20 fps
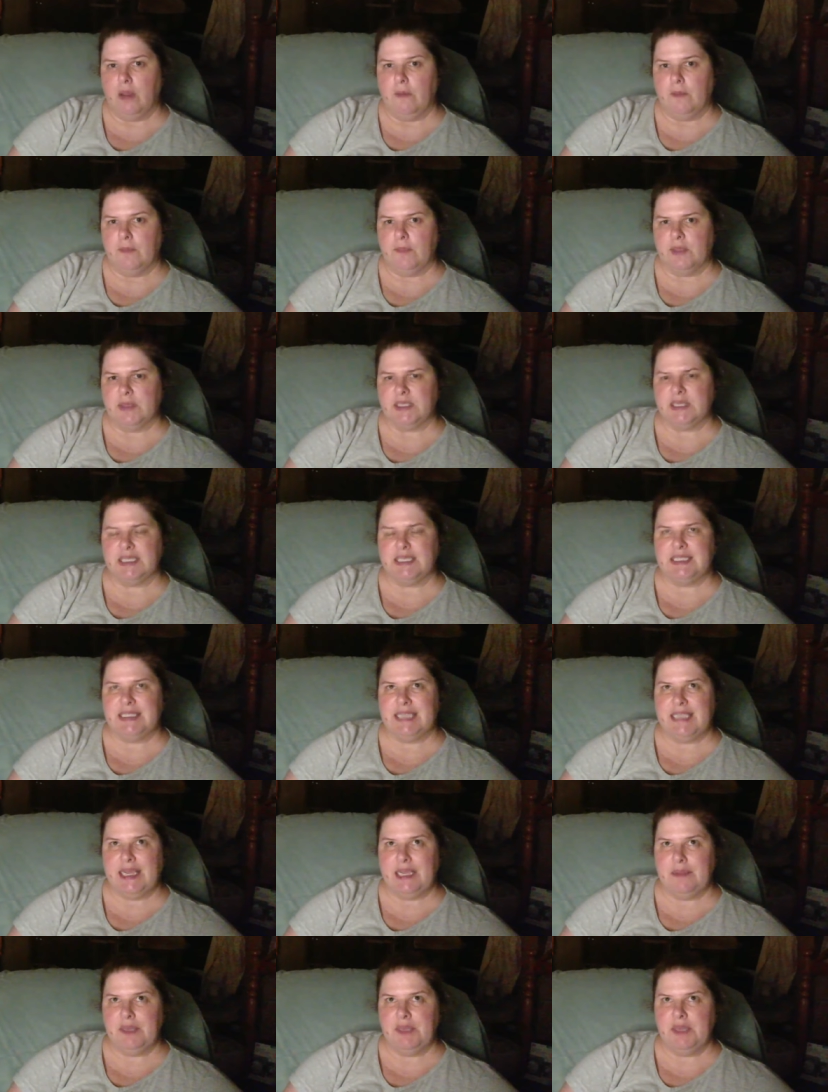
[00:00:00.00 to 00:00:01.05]
Is it
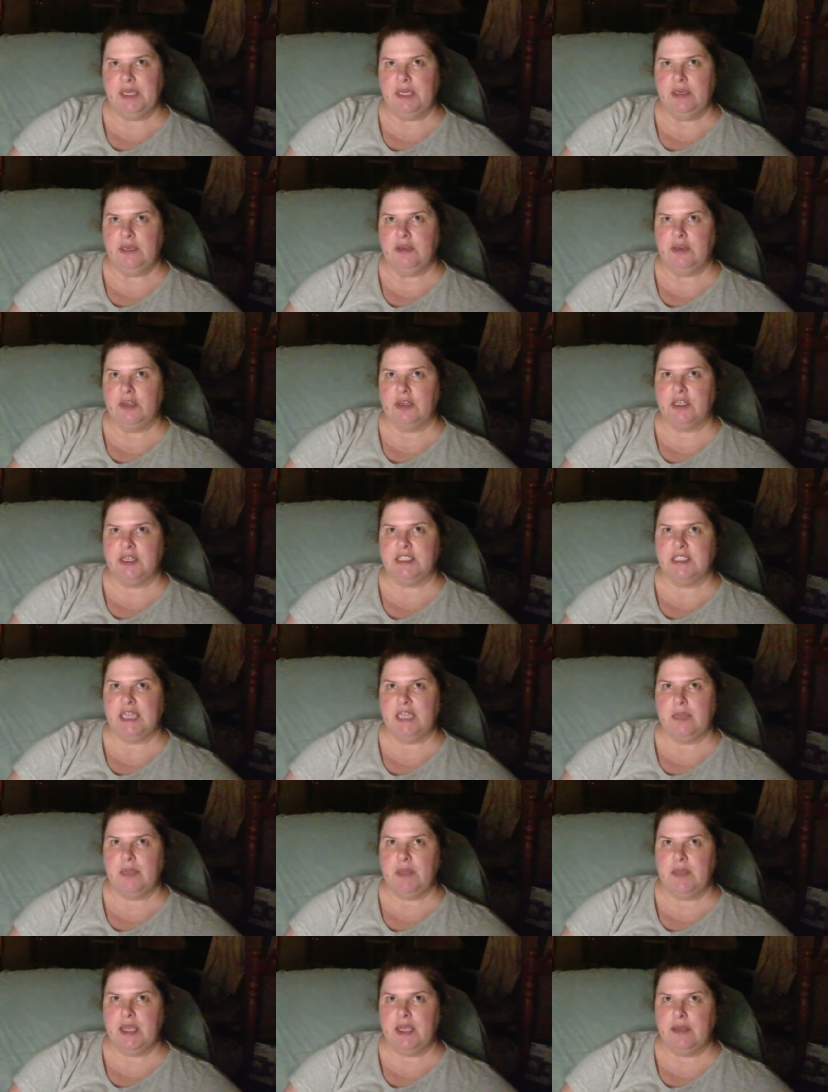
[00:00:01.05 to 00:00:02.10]
Daemon, not
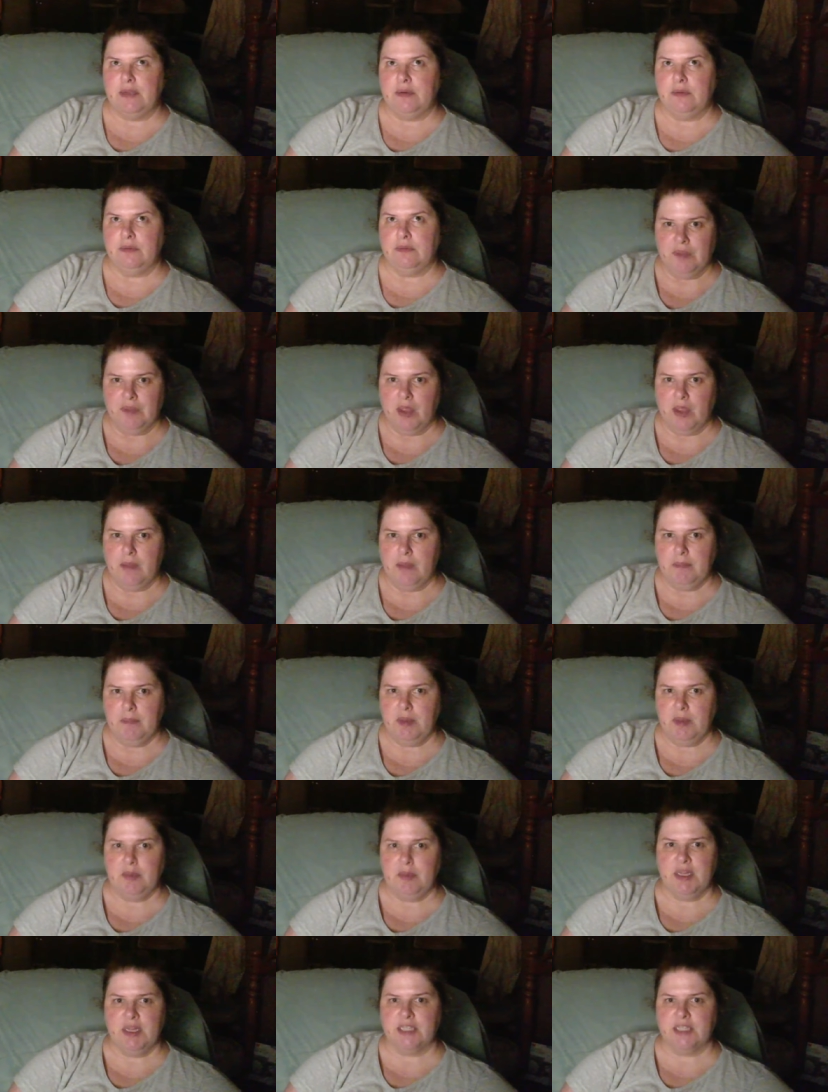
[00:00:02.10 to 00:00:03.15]
Damien?
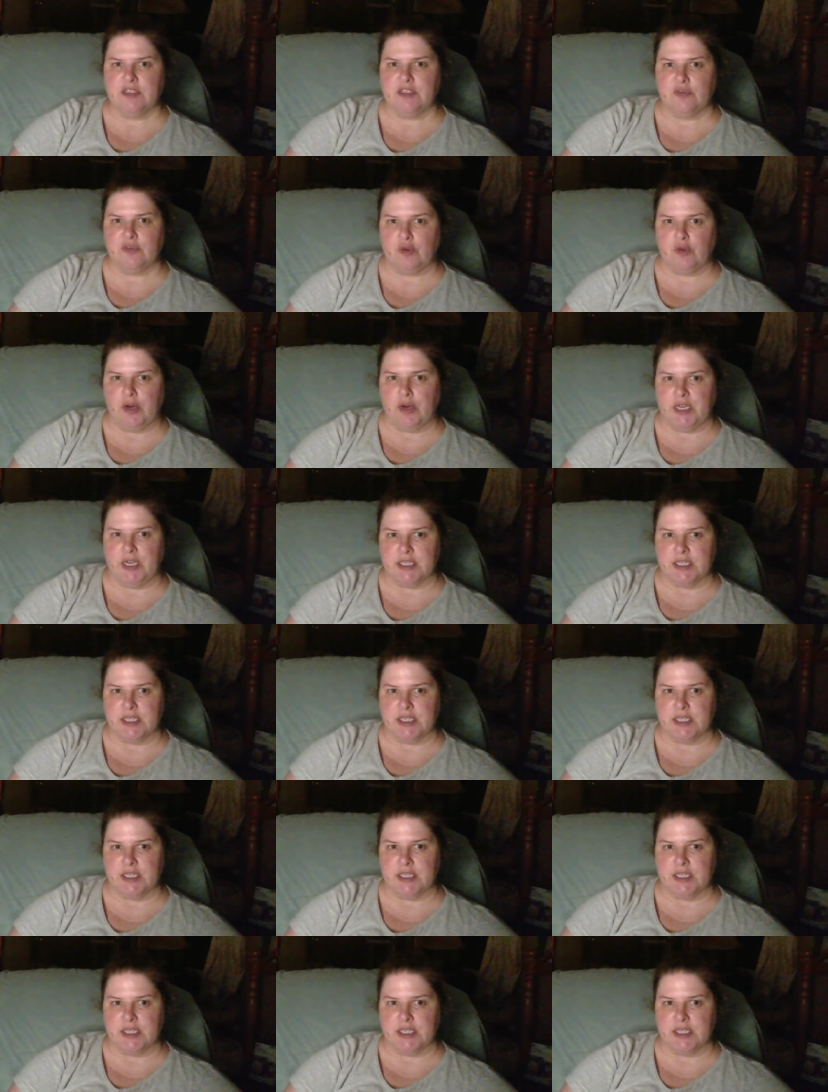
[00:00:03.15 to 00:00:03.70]
Maybe that's a Freudian